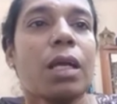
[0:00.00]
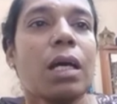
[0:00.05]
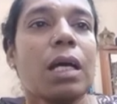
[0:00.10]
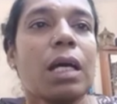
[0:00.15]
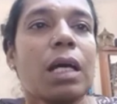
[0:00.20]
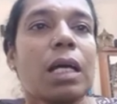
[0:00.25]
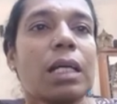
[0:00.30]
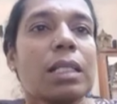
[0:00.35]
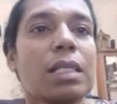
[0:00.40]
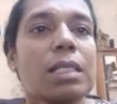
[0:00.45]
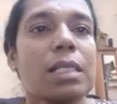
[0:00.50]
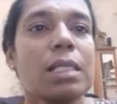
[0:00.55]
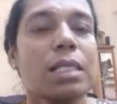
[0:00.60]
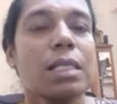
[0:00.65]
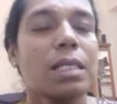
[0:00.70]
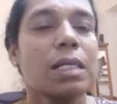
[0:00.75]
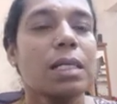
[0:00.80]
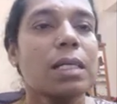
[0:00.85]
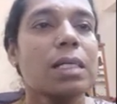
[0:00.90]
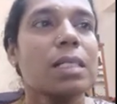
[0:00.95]
this is
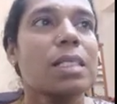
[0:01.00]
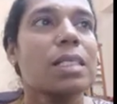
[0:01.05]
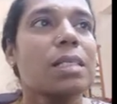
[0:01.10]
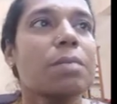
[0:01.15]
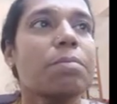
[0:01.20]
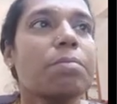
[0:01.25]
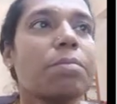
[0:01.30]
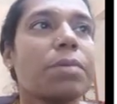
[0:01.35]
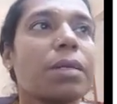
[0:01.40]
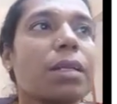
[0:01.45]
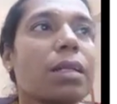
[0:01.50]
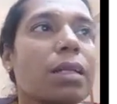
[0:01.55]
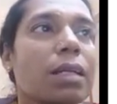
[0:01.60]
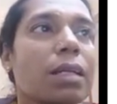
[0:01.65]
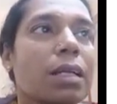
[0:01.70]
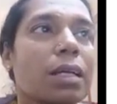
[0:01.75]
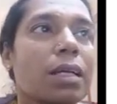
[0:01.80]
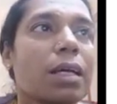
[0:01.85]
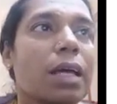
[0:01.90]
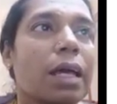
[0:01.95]
a simple
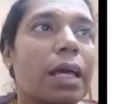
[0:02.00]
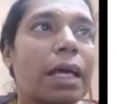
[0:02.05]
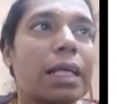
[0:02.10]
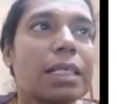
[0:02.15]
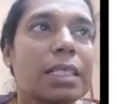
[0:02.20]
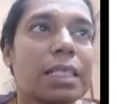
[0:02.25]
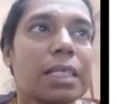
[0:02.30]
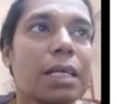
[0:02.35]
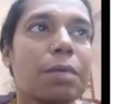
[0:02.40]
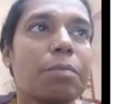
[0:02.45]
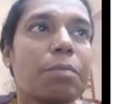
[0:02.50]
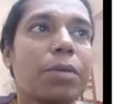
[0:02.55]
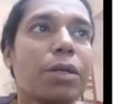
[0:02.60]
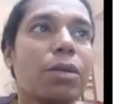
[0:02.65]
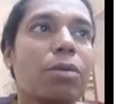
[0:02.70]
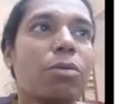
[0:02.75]
example